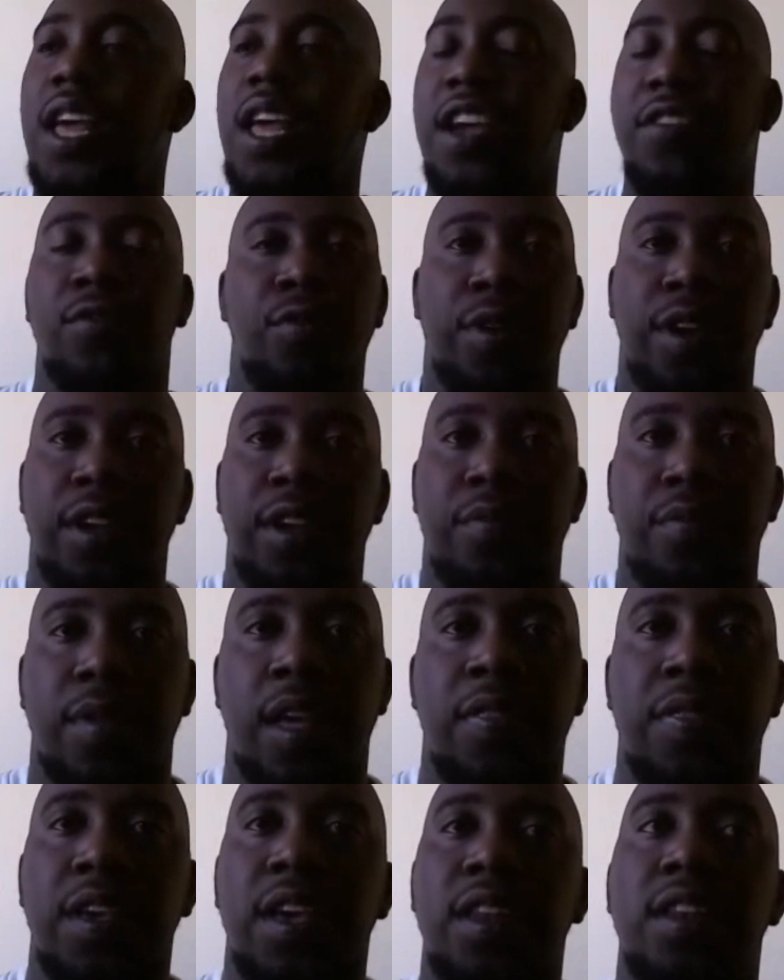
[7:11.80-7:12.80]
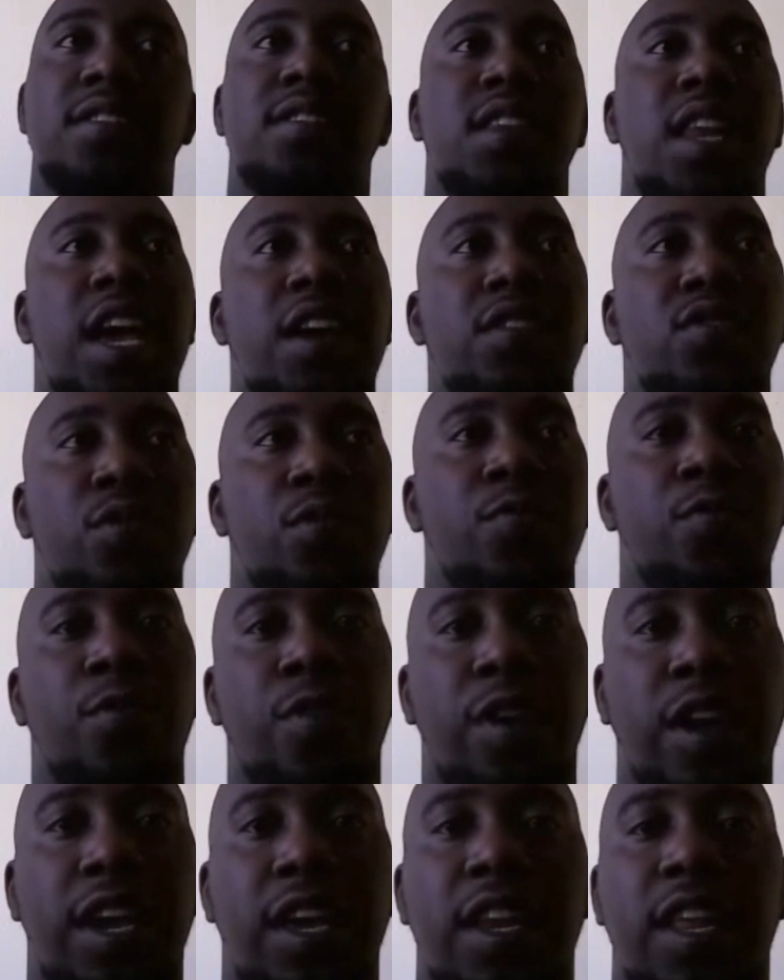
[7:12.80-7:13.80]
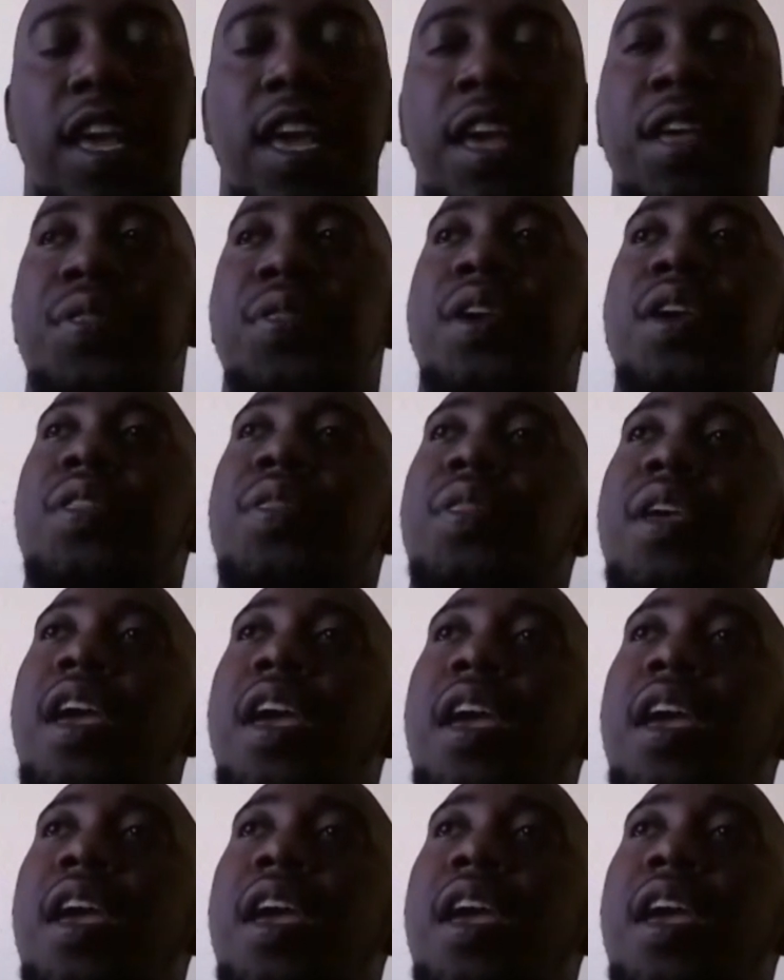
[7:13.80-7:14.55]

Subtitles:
slavery, and then the slaves were freed, and then